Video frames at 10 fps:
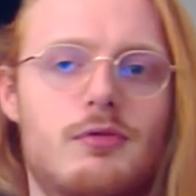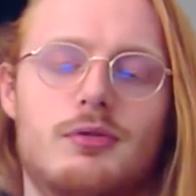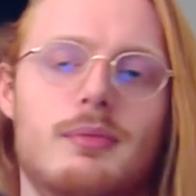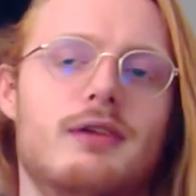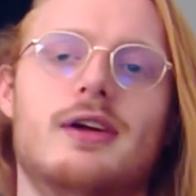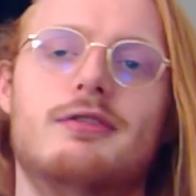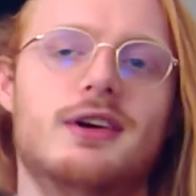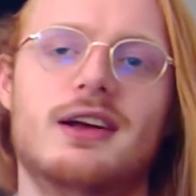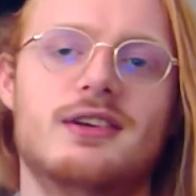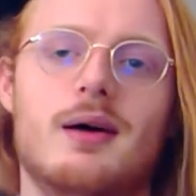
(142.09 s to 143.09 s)
My
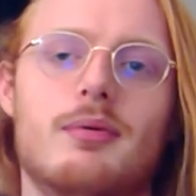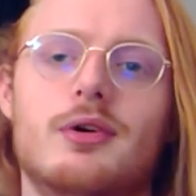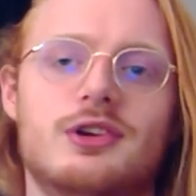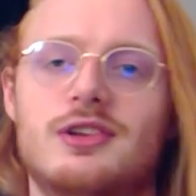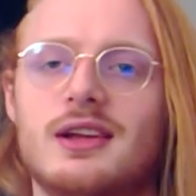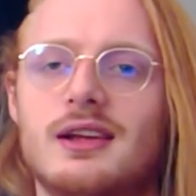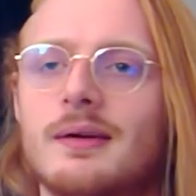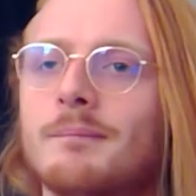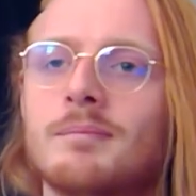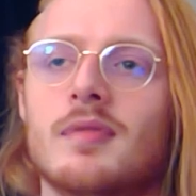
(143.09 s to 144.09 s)
favorite example is the
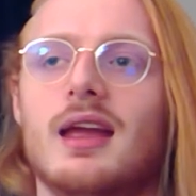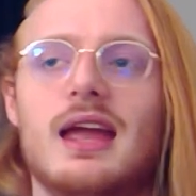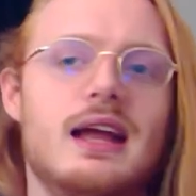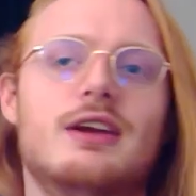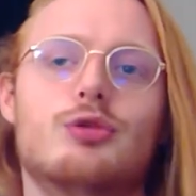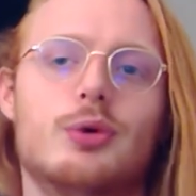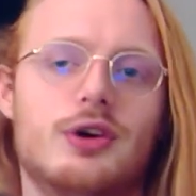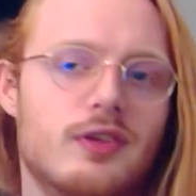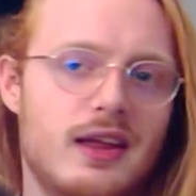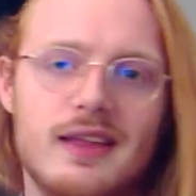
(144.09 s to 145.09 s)
English
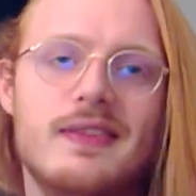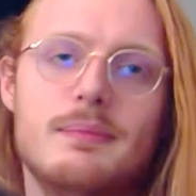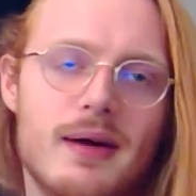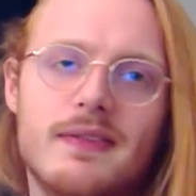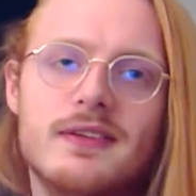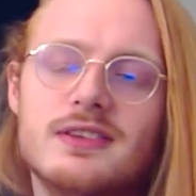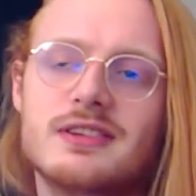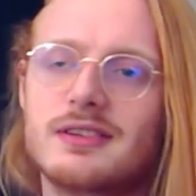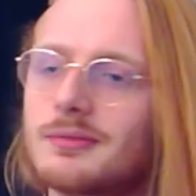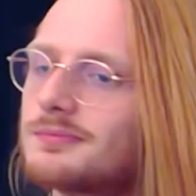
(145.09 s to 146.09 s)
word
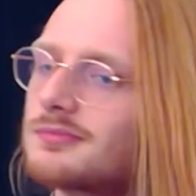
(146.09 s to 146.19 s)
independence,